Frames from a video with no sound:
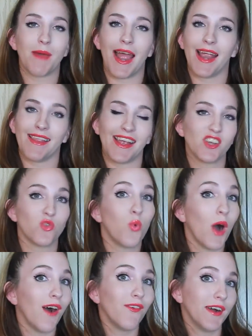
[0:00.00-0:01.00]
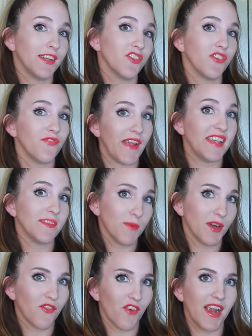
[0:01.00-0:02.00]
my like 1,200
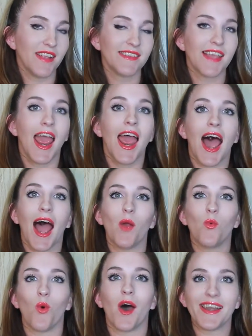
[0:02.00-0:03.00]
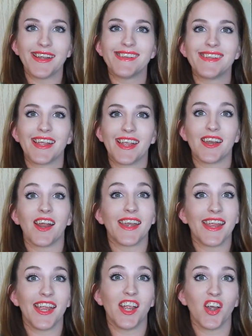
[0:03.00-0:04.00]
Facebook friends, I wanted to get on
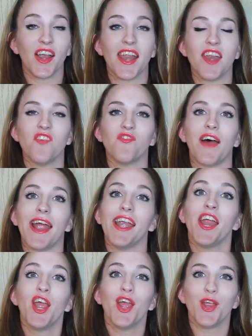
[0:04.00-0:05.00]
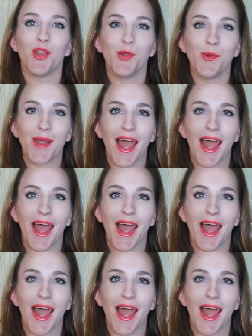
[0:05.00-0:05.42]
here and invite you